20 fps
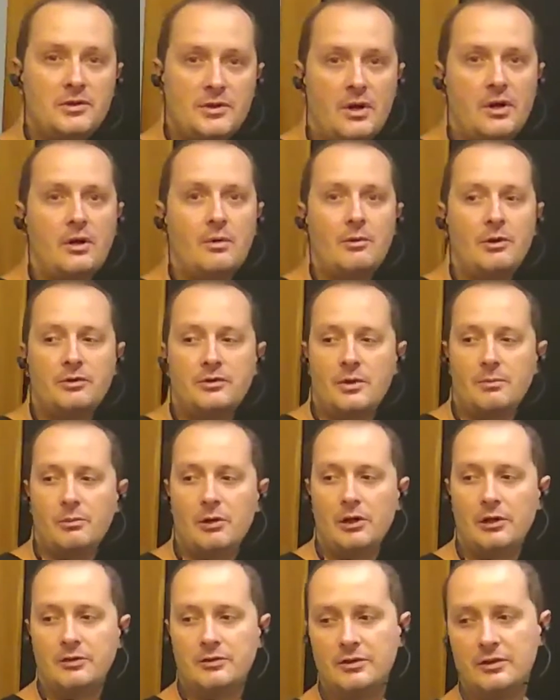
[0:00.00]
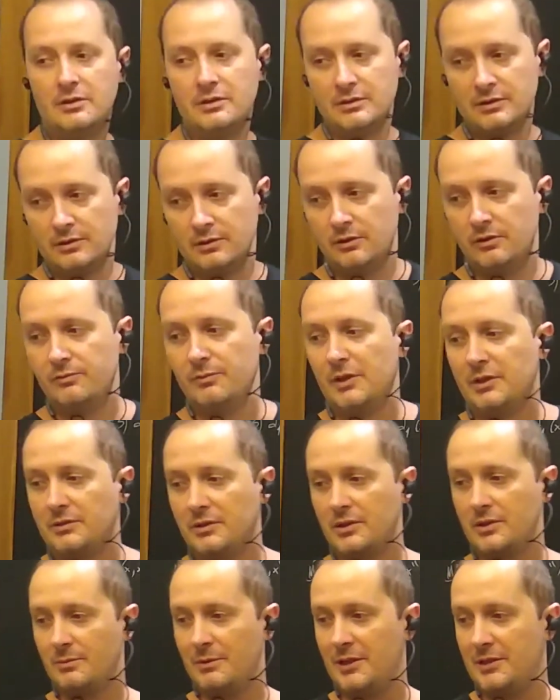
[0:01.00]
we talk about topology of
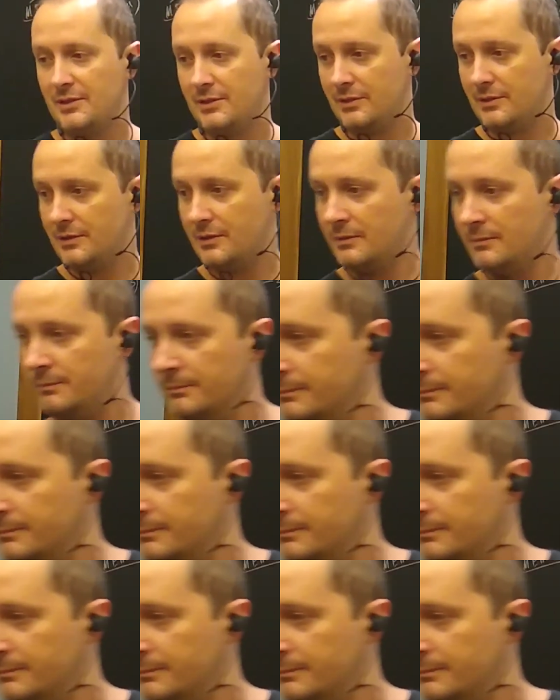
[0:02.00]
metric spaces.